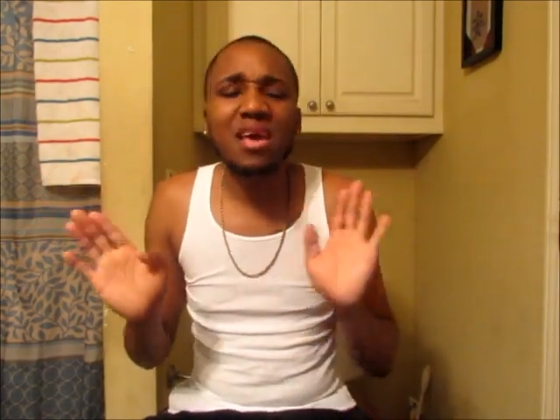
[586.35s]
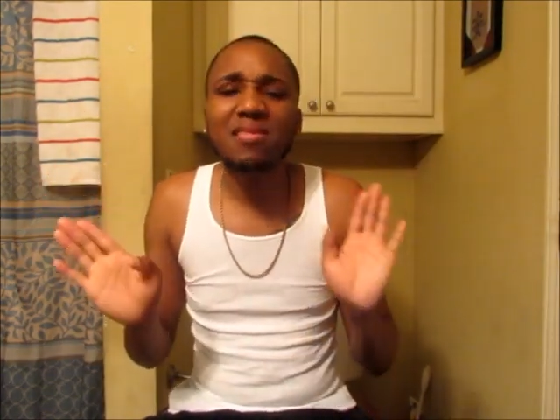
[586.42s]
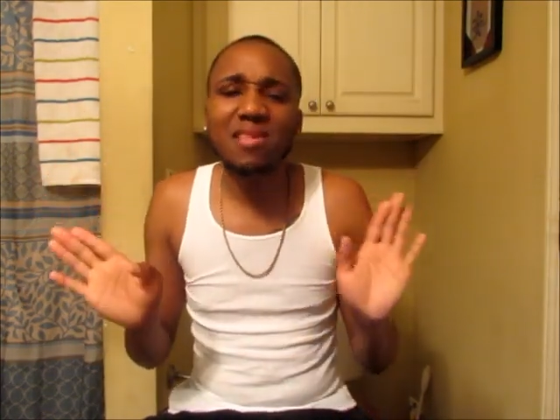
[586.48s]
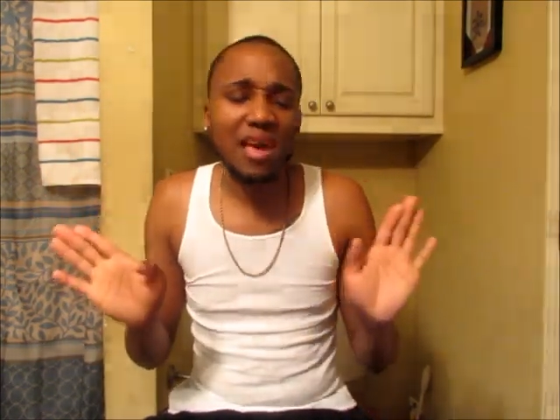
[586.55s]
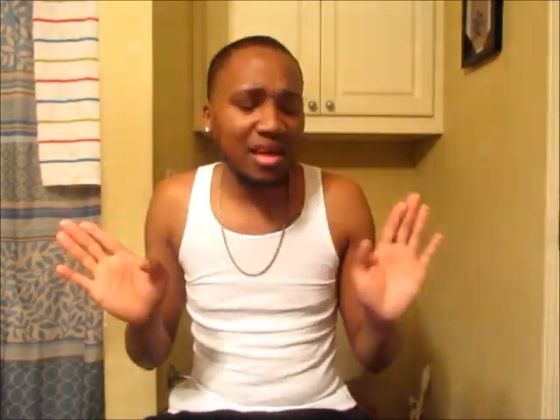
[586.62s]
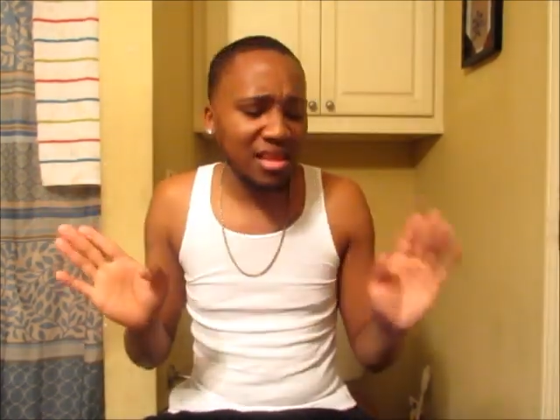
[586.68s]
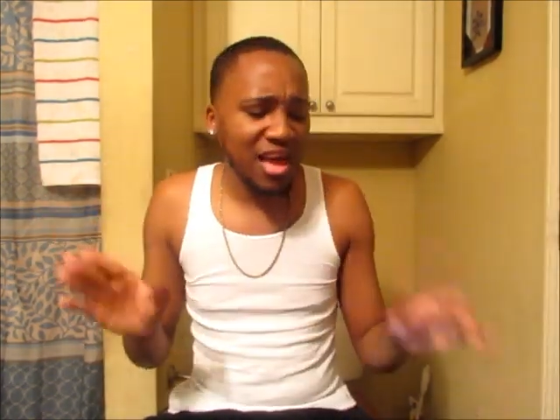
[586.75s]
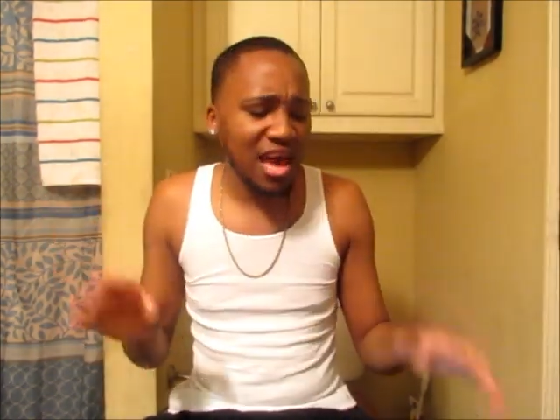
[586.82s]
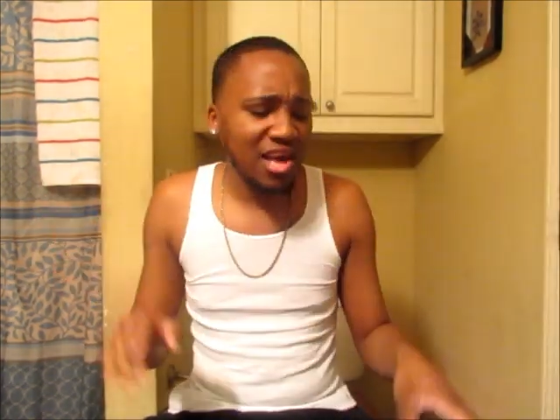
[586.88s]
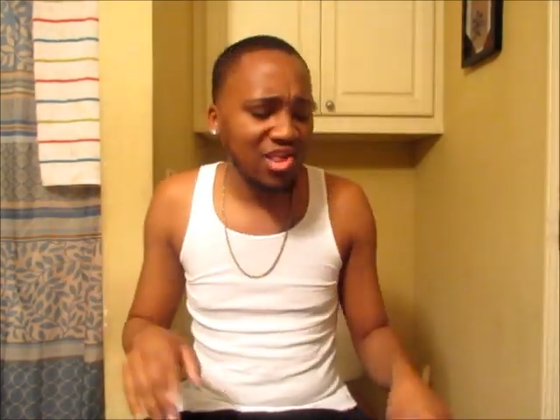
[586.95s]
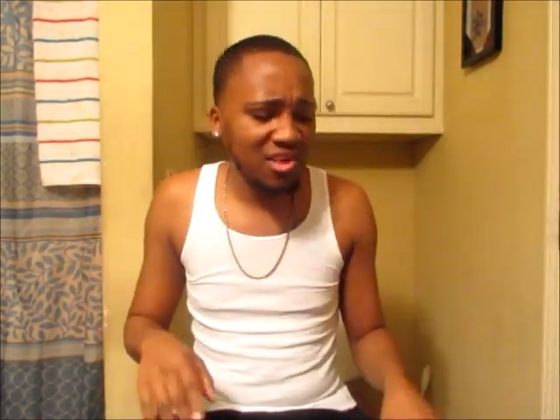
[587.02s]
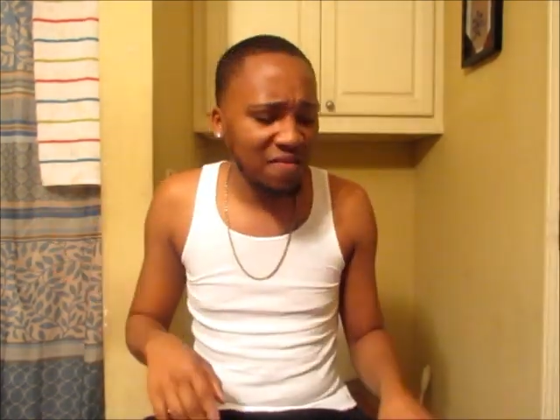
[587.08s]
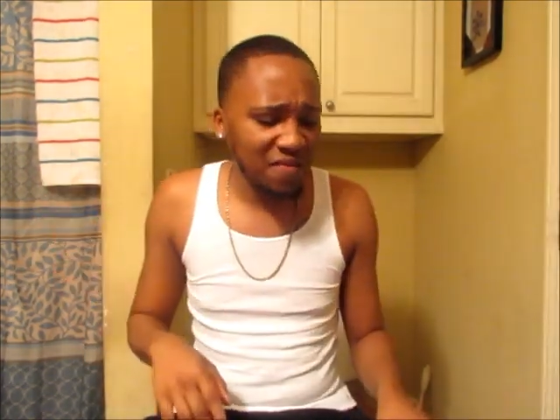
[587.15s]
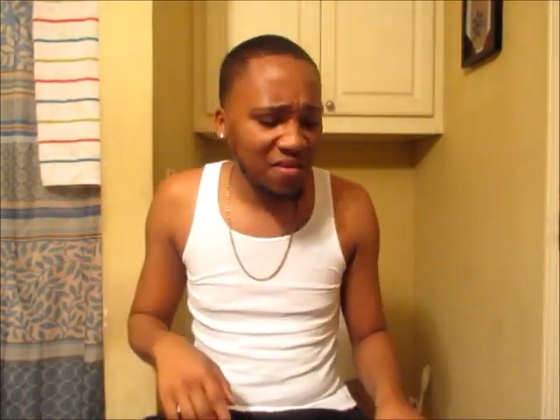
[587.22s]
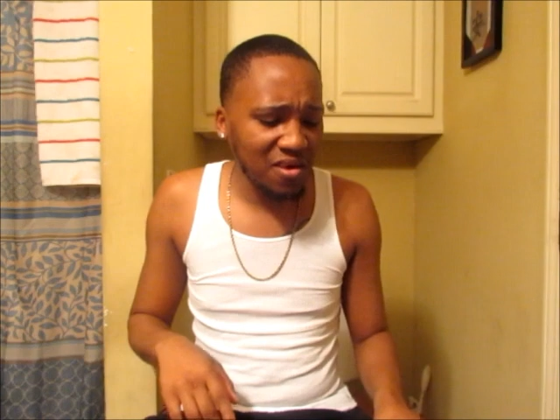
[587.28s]
exactly how
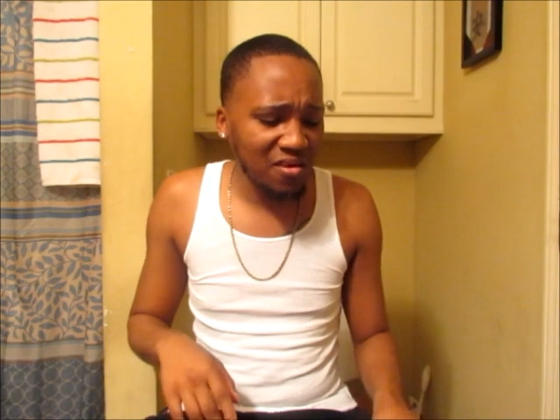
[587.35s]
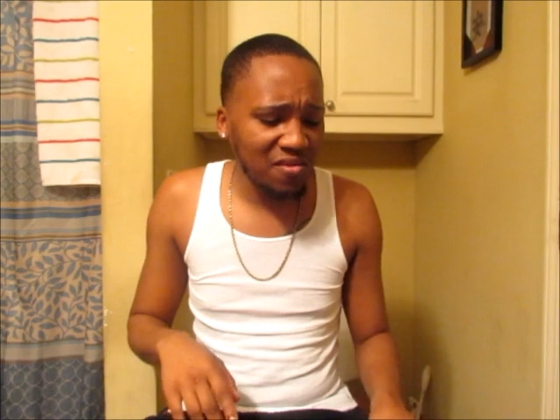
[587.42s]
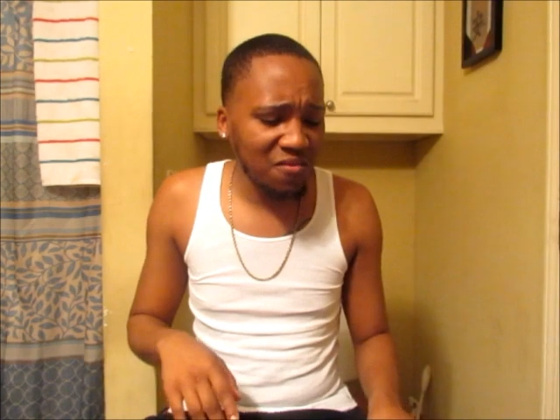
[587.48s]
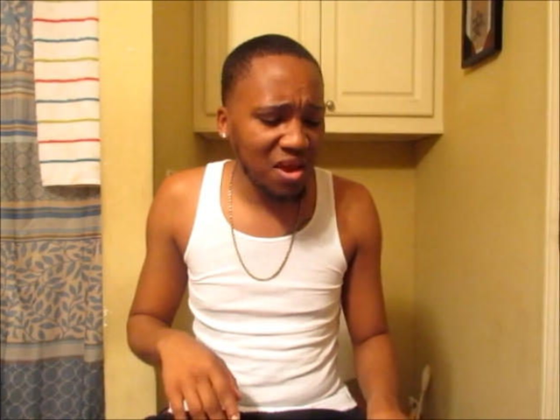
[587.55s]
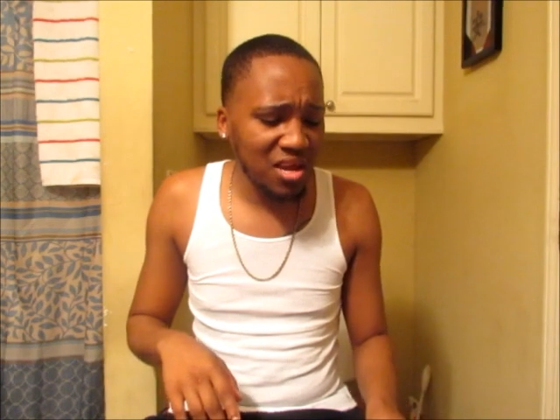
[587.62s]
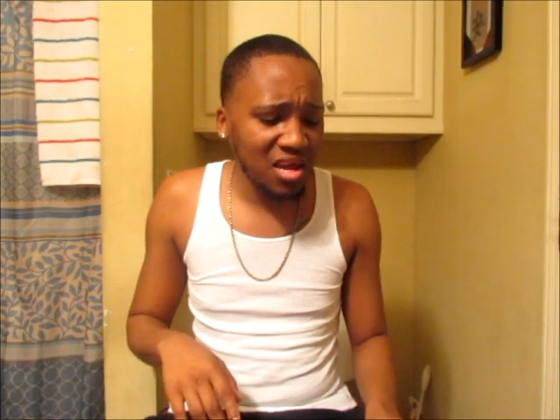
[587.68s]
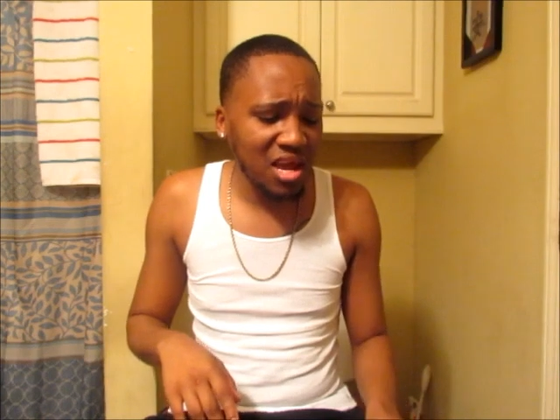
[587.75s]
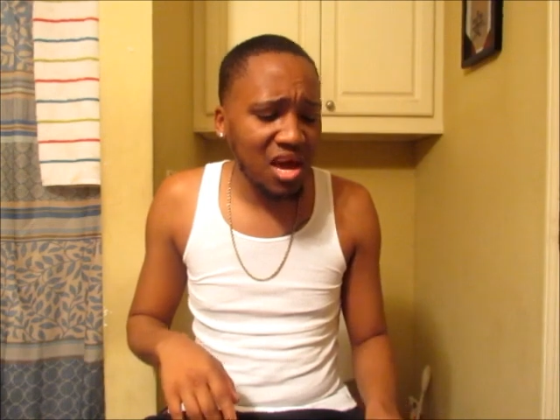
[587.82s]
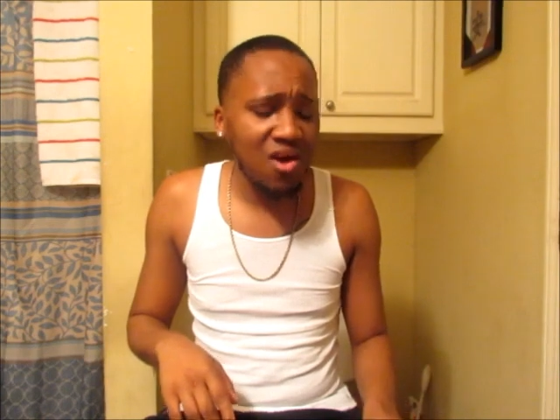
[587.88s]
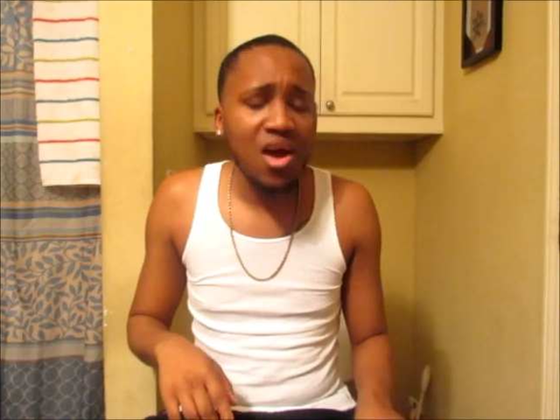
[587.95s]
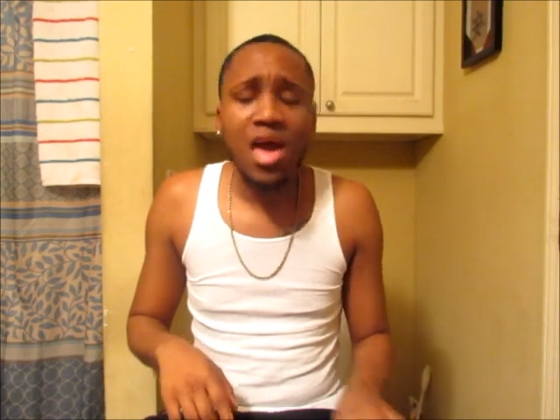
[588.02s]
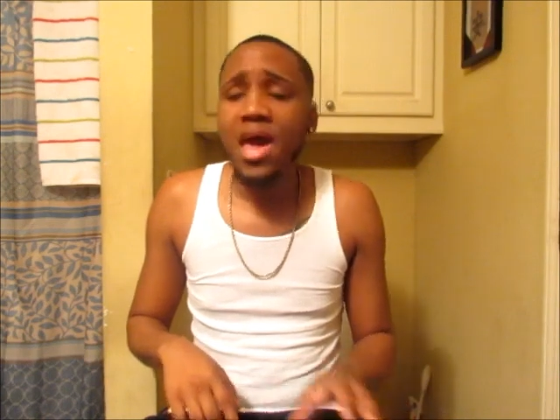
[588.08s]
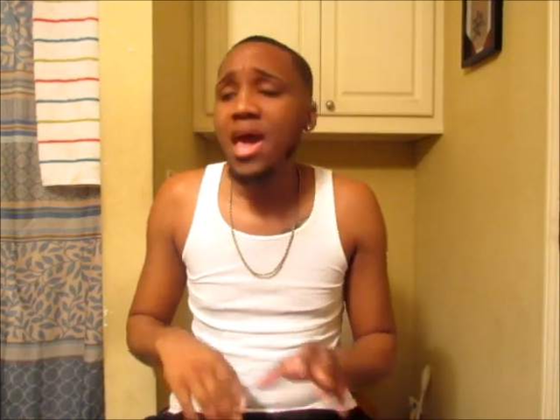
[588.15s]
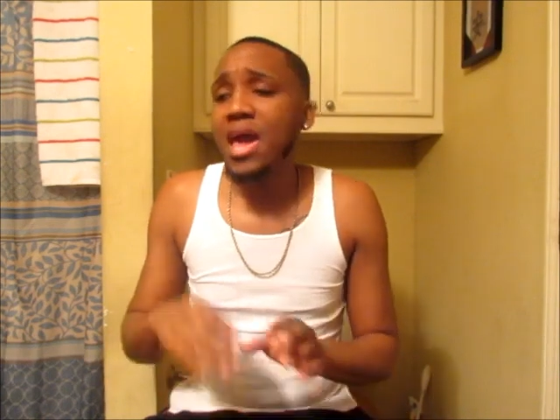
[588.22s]
she feels right now.